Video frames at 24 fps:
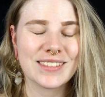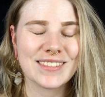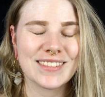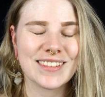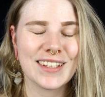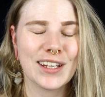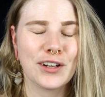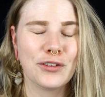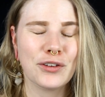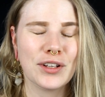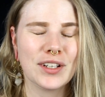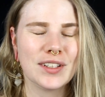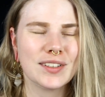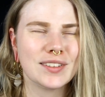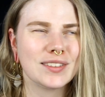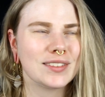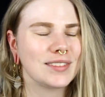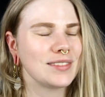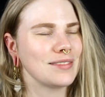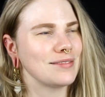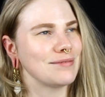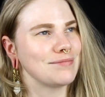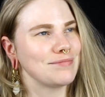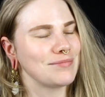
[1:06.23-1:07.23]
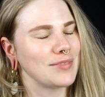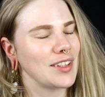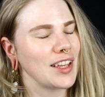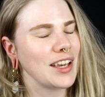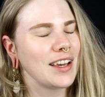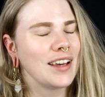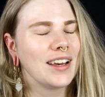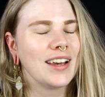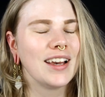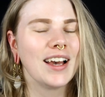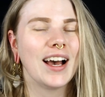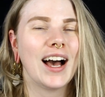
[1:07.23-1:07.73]
series,
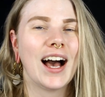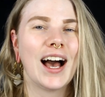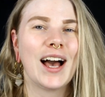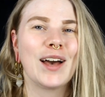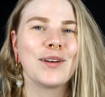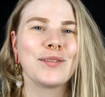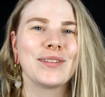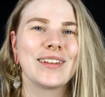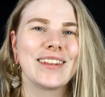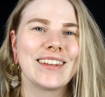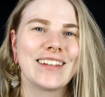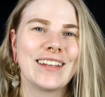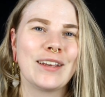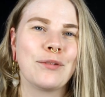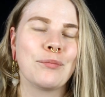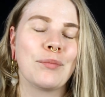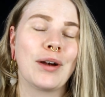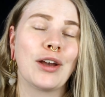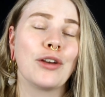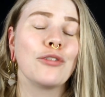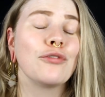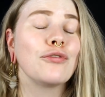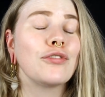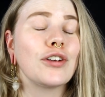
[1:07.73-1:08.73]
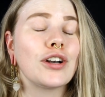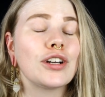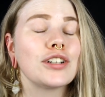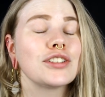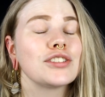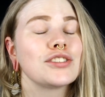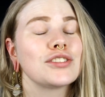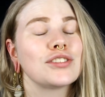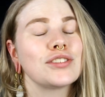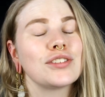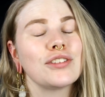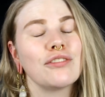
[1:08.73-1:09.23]
I will leave my
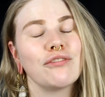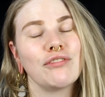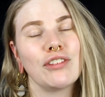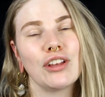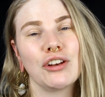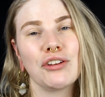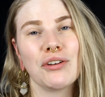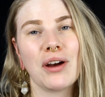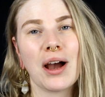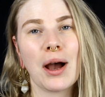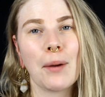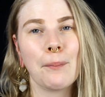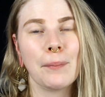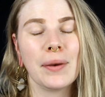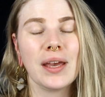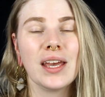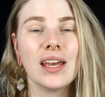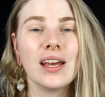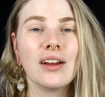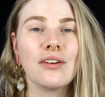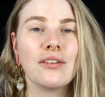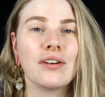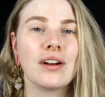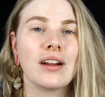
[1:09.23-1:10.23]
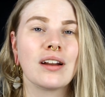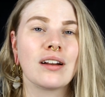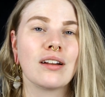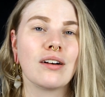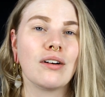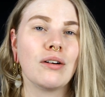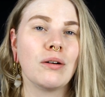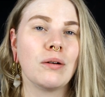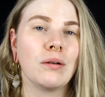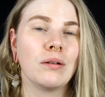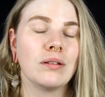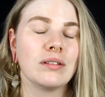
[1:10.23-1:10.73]
first video up here and
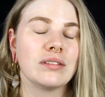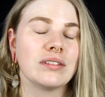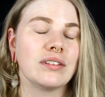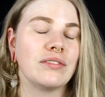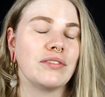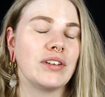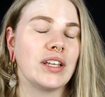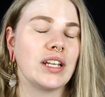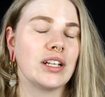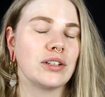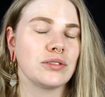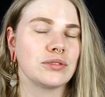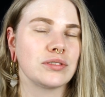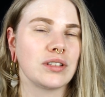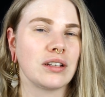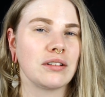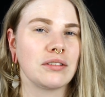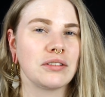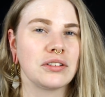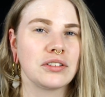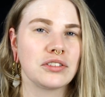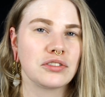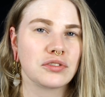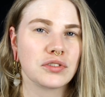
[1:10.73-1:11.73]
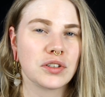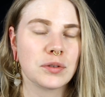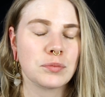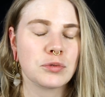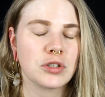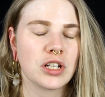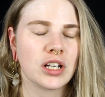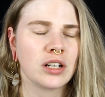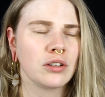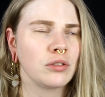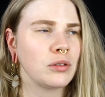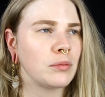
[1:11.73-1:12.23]
all the videos down in the
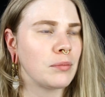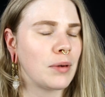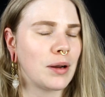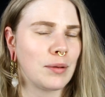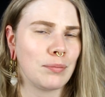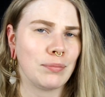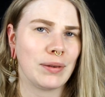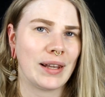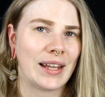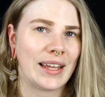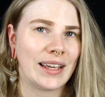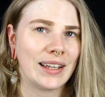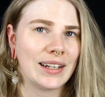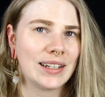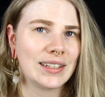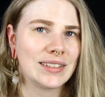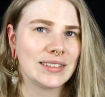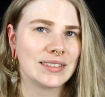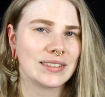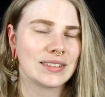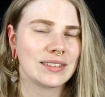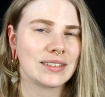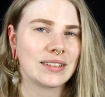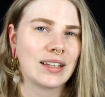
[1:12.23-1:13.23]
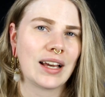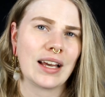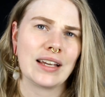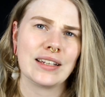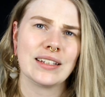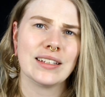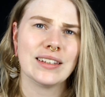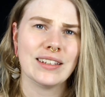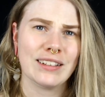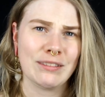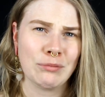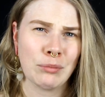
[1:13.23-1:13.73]
description or my playlist. I
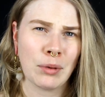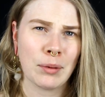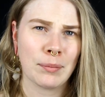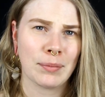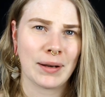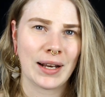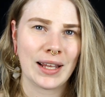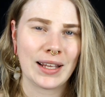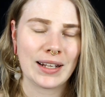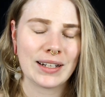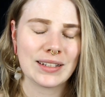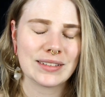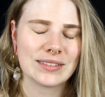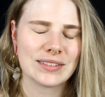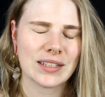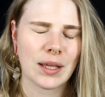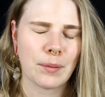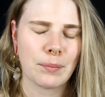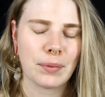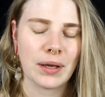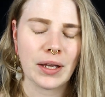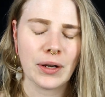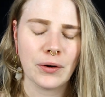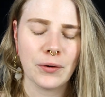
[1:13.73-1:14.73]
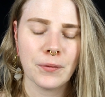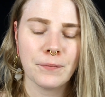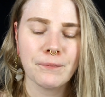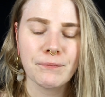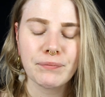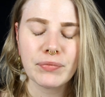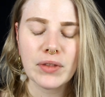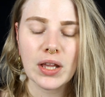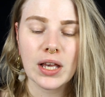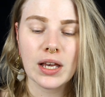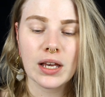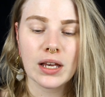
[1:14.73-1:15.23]
can leave my playlist up here.
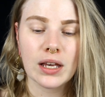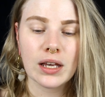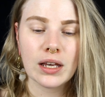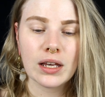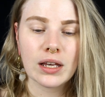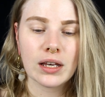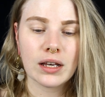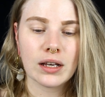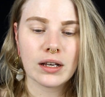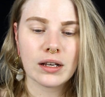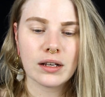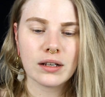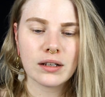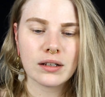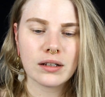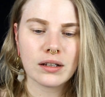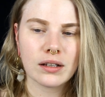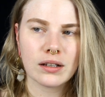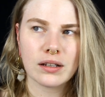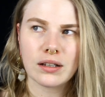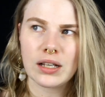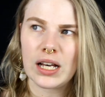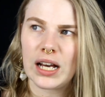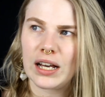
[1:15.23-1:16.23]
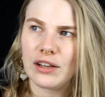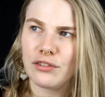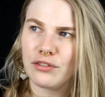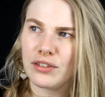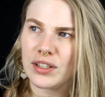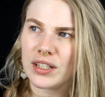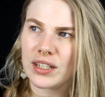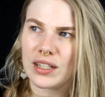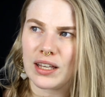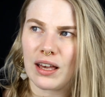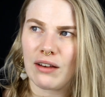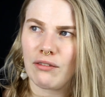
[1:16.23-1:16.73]
I
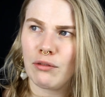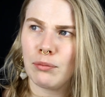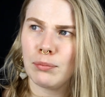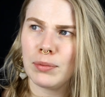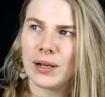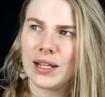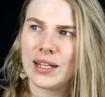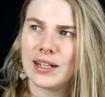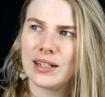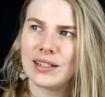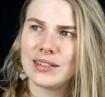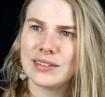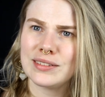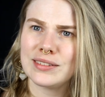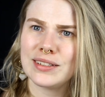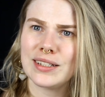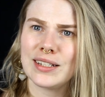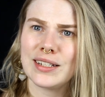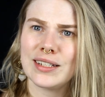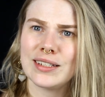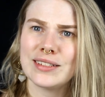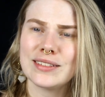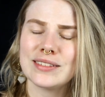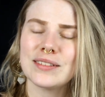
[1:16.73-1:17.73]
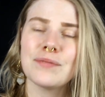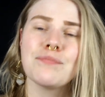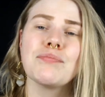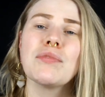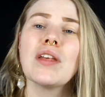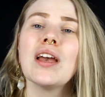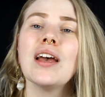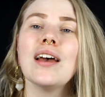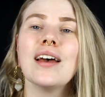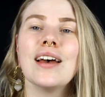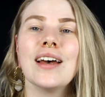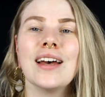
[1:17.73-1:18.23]
think I have a playlist at least.
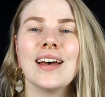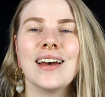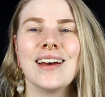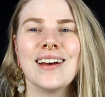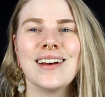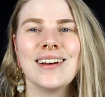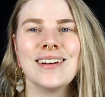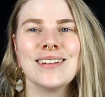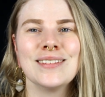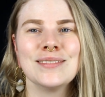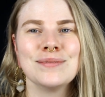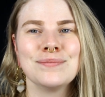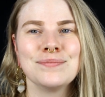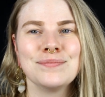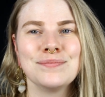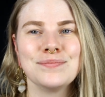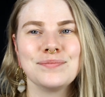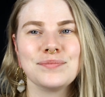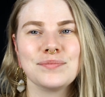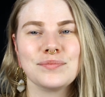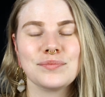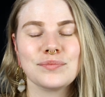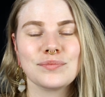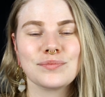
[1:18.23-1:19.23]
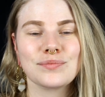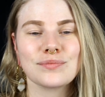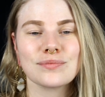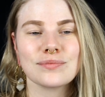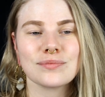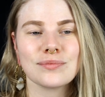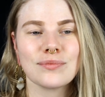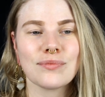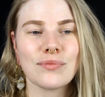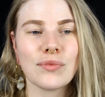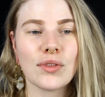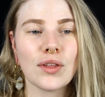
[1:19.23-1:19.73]
Um,
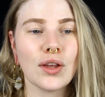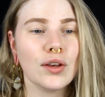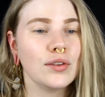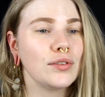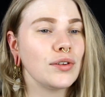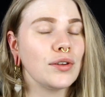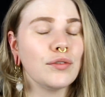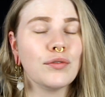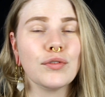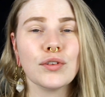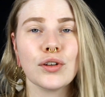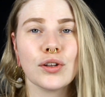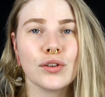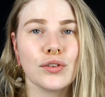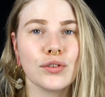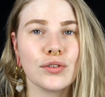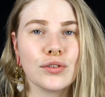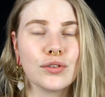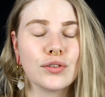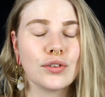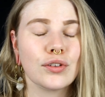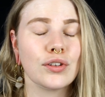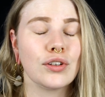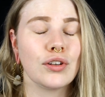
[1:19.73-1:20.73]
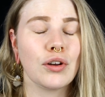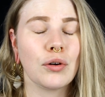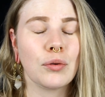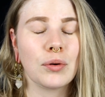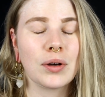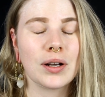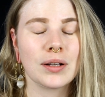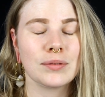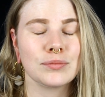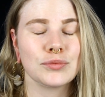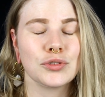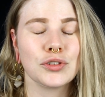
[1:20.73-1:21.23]
so if you not know
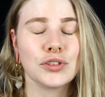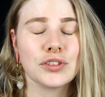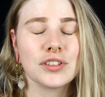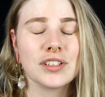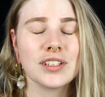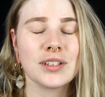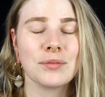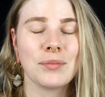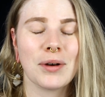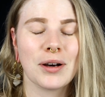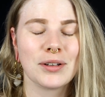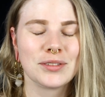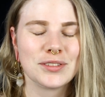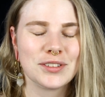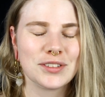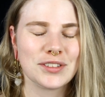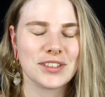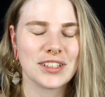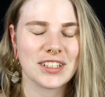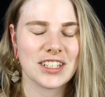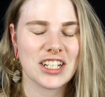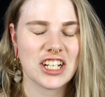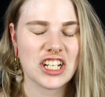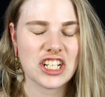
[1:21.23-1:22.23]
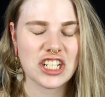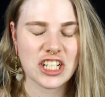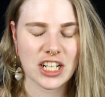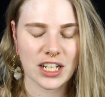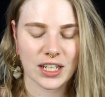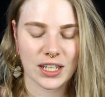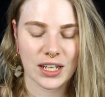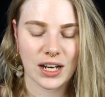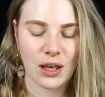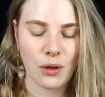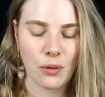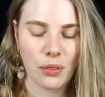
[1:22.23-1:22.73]
what I'm talking about, you can
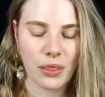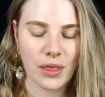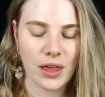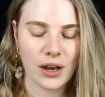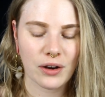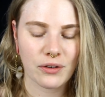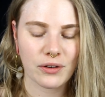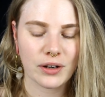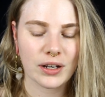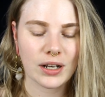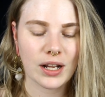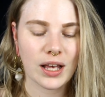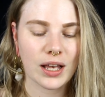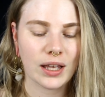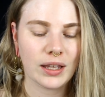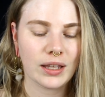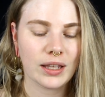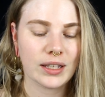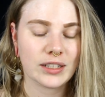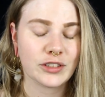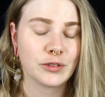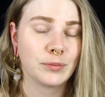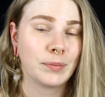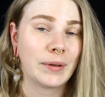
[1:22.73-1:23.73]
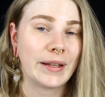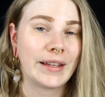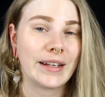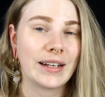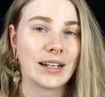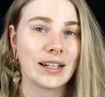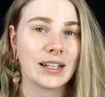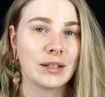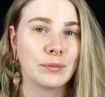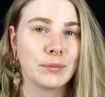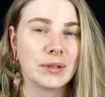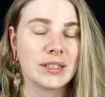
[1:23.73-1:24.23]
check it out there and I explain a
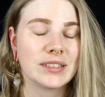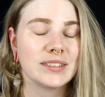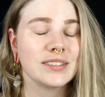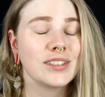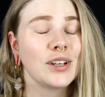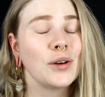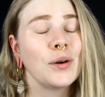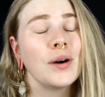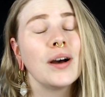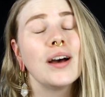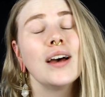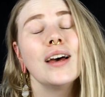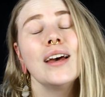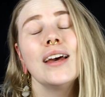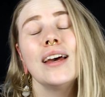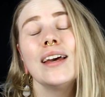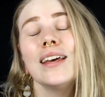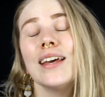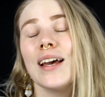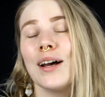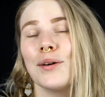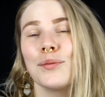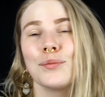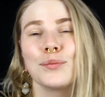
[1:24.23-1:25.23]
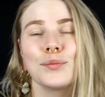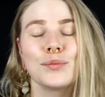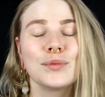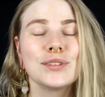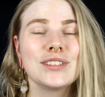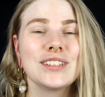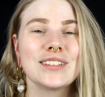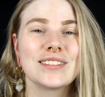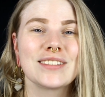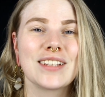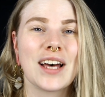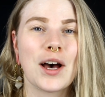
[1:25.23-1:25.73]
little bit. So yeah, we
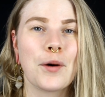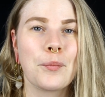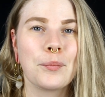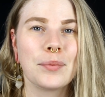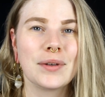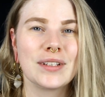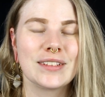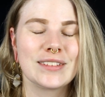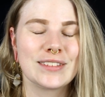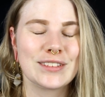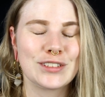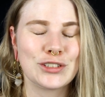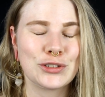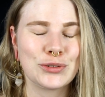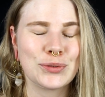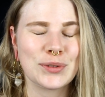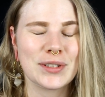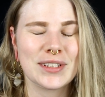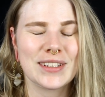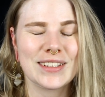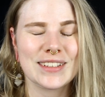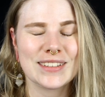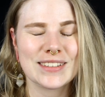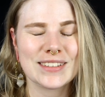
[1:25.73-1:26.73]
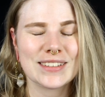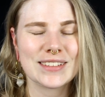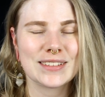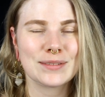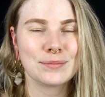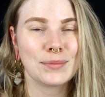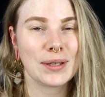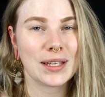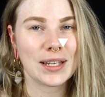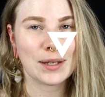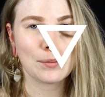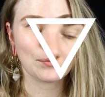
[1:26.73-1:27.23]
just hop into this
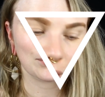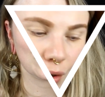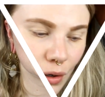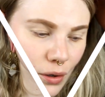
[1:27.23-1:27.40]
makeup